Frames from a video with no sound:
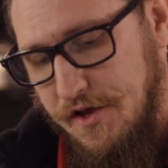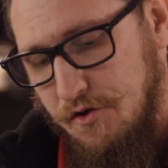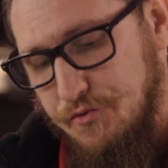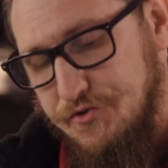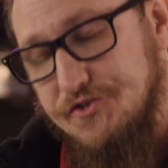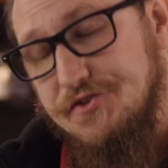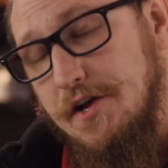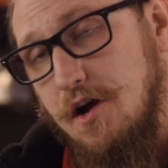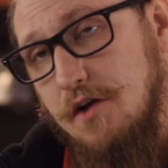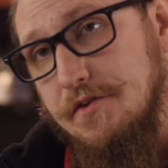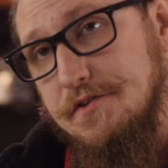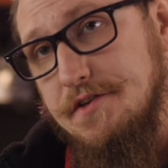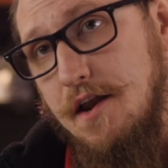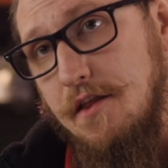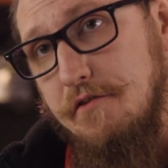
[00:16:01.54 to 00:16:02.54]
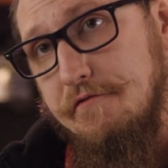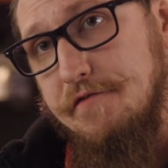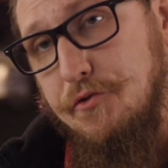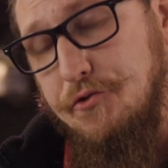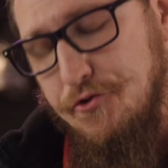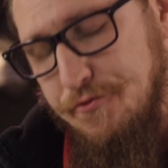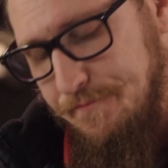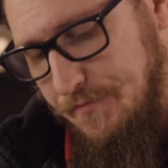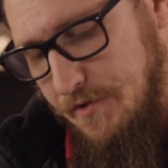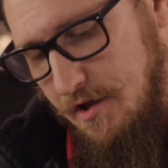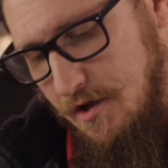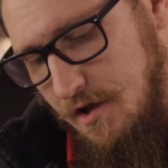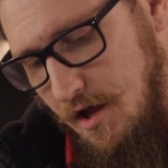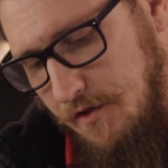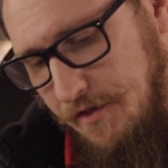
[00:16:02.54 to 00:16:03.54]
they don't stick on the side of the filter
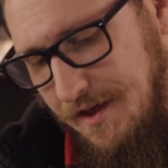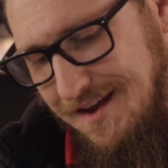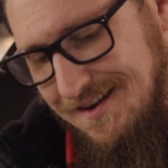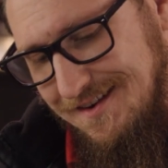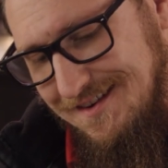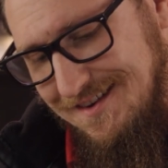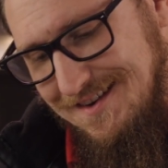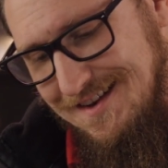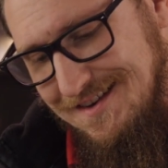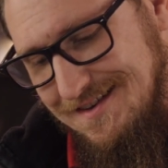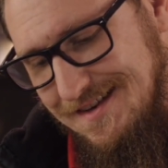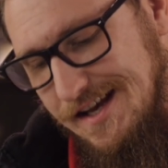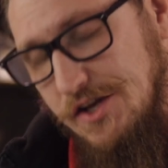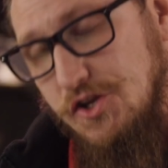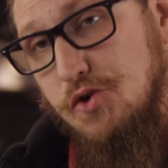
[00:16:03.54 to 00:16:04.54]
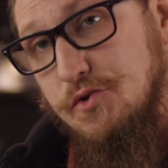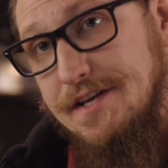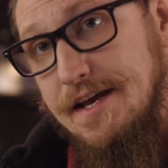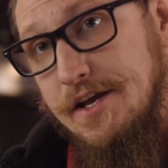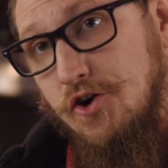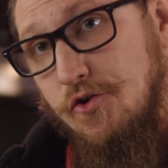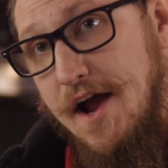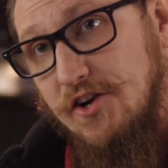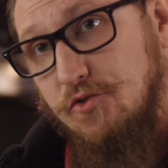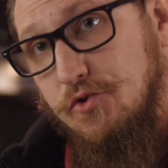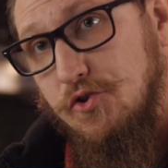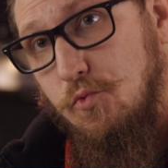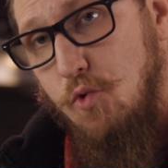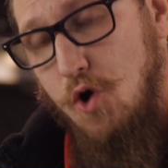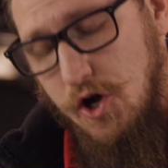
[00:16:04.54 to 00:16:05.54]
and they can continue to interact
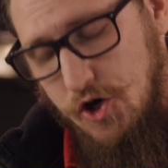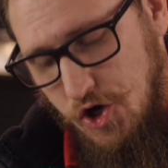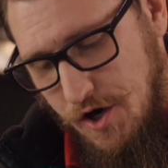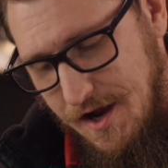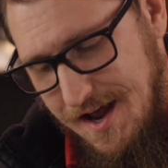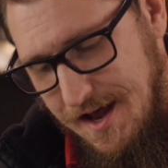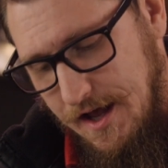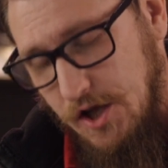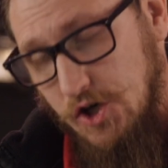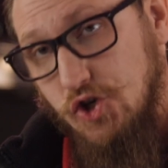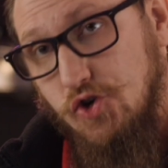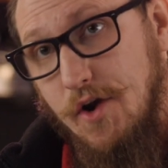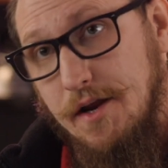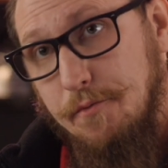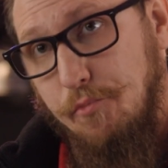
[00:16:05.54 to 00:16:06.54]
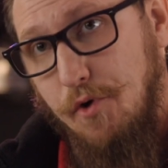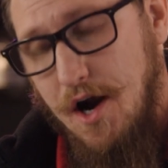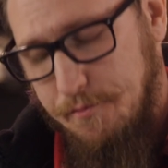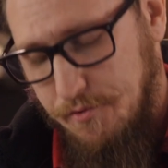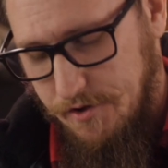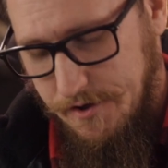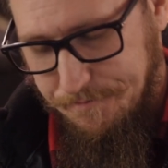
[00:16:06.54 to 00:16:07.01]
with the water and drain properly.